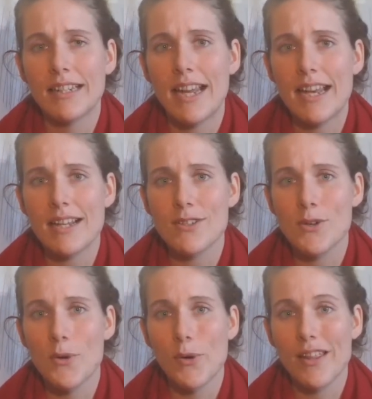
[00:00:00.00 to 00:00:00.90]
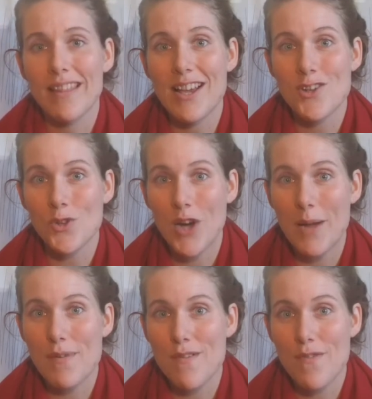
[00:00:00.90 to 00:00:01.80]
getting us caught in that
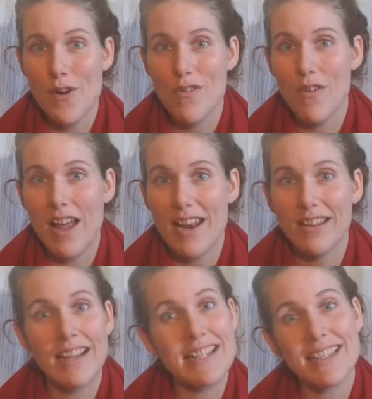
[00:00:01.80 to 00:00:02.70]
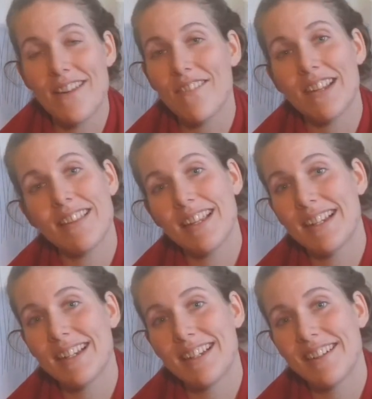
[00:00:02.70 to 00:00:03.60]
trap of overanalyzing
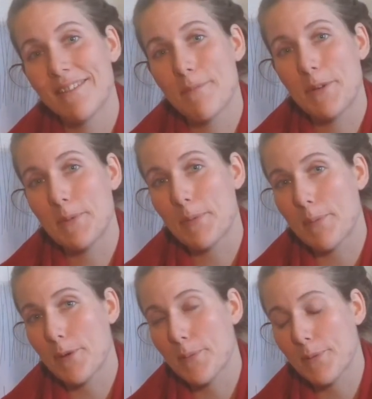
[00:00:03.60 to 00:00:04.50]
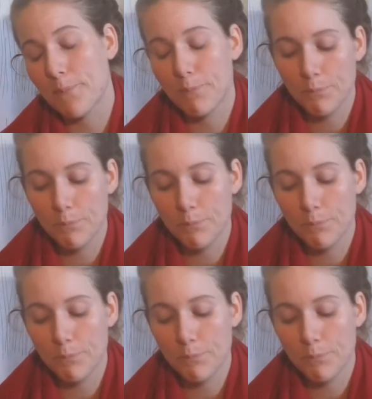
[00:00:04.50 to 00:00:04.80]
everything moment by moment.